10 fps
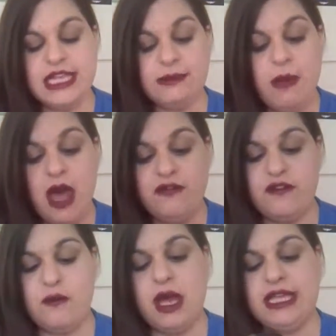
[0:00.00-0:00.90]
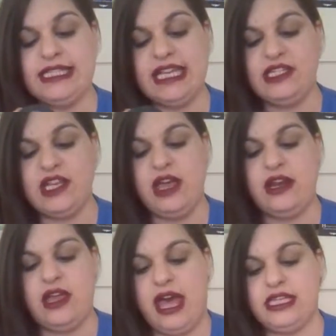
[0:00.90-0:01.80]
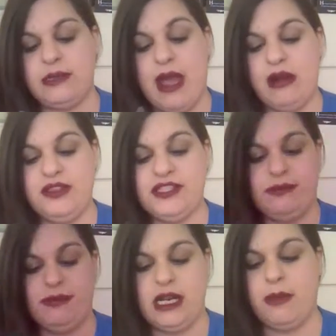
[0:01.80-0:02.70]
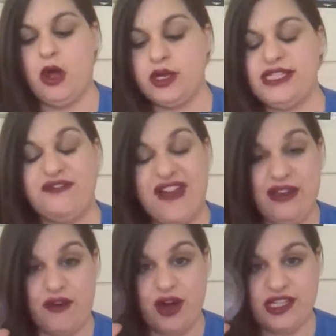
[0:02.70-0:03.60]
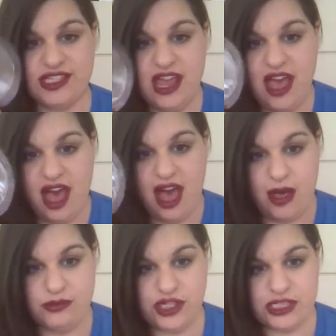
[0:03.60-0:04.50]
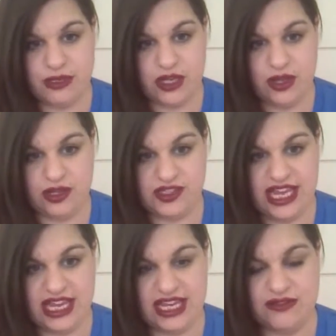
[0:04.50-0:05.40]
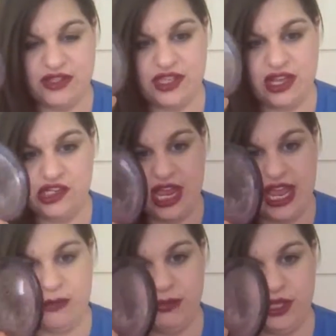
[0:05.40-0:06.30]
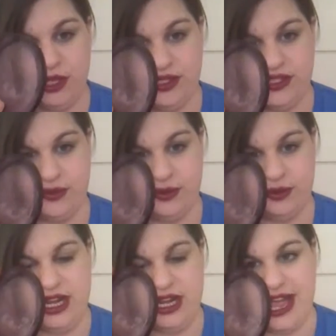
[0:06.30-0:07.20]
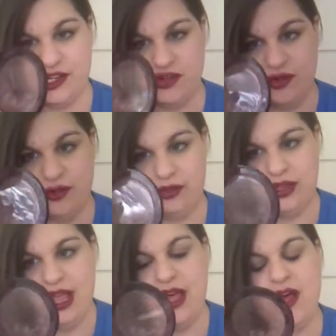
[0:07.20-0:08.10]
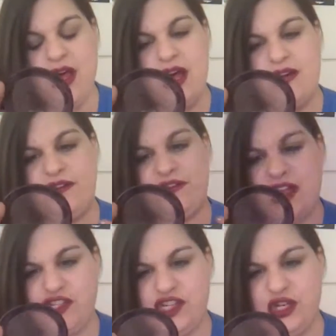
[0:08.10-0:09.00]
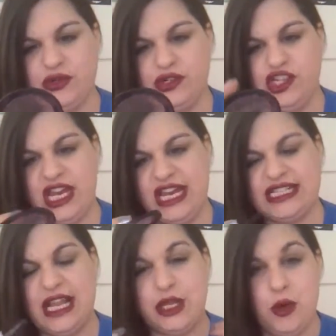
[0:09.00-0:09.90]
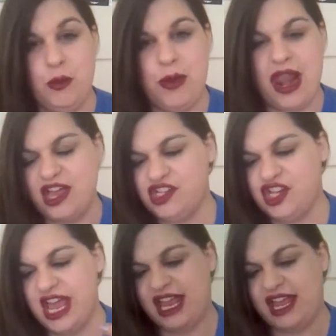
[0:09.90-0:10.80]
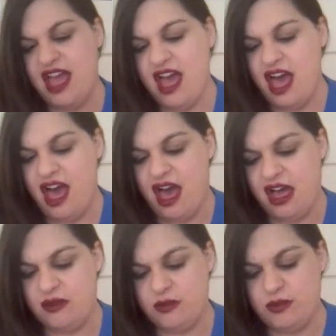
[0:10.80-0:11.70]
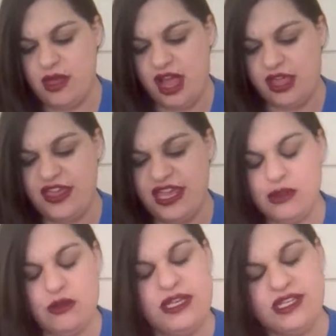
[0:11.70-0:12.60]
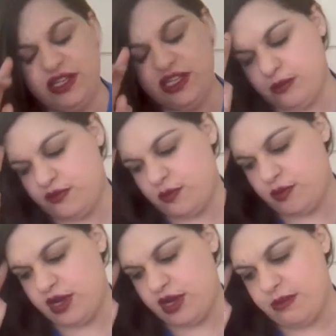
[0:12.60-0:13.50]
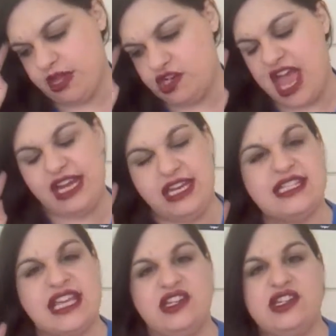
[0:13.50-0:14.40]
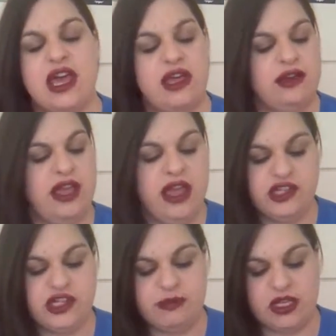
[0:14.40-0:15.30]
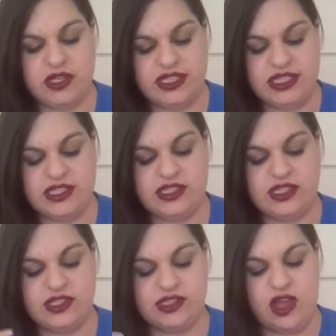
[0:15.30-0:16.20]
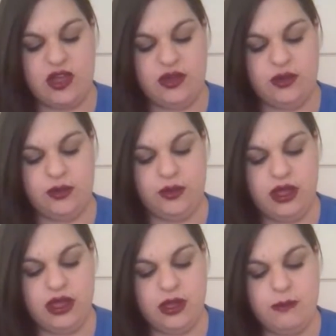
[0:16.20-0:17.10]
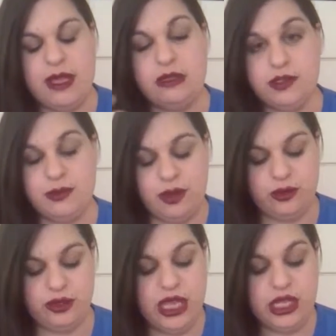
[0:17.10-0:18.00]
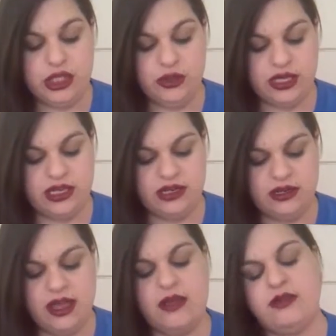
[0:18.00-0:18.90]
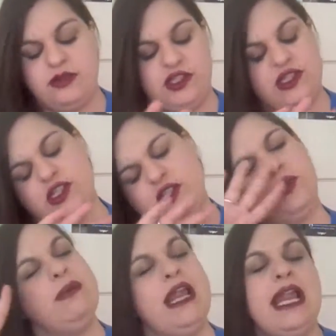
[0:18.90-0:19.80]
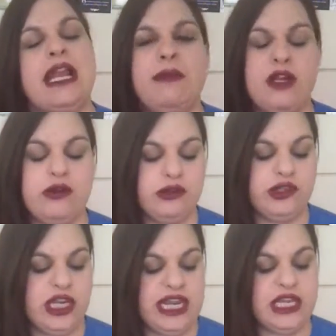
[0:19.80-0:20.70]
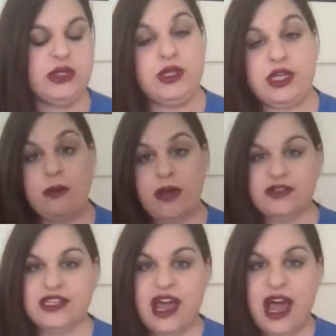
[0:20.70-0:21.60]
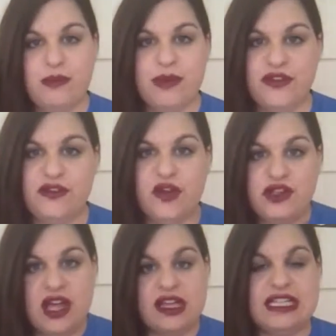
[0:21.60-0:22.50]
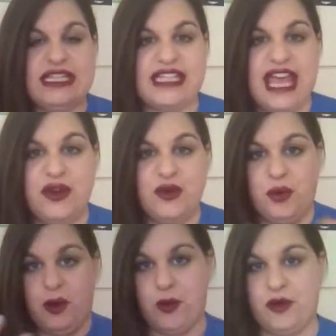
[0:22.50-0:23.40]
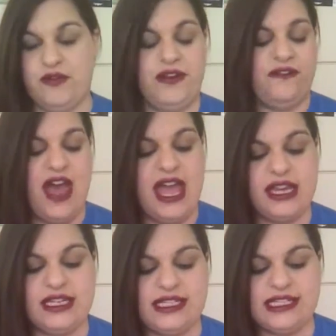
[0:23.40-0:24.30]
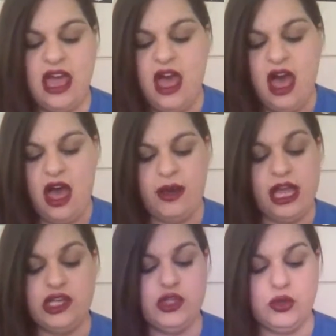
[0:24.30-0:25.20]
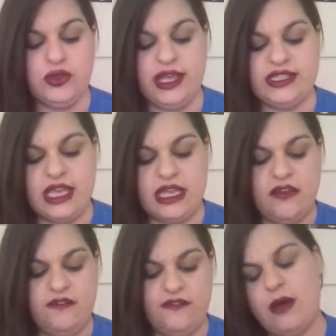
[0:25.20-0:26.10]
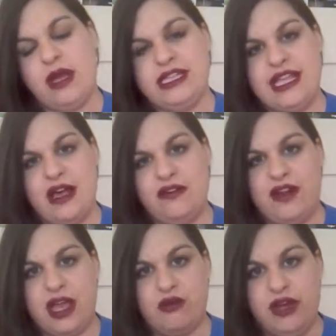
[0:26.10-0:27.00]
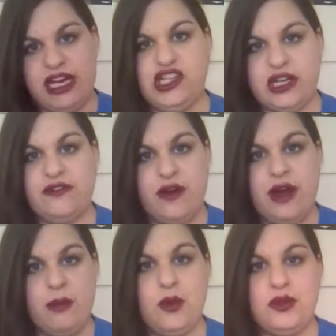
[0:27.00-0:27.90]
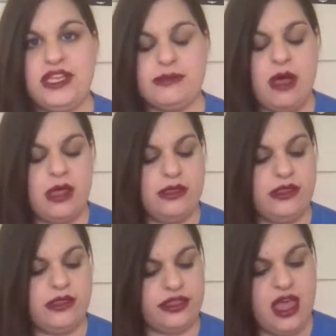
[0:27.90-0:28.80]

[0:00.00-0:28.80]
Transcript: It's perfect for my skin tone and apparently this has been a blogger's favourite. um, just because it gives such a beautiful natural flush to your cheeks like you're blushing. Um, I think it would be suitable for pretty much any skin tone just because it's so buildable. You can just sweep a little bit on your cheeks or you can build it up if you've got darker skin or want more of an effect. Uh, I adore this and I found myself like reaching for it more this month.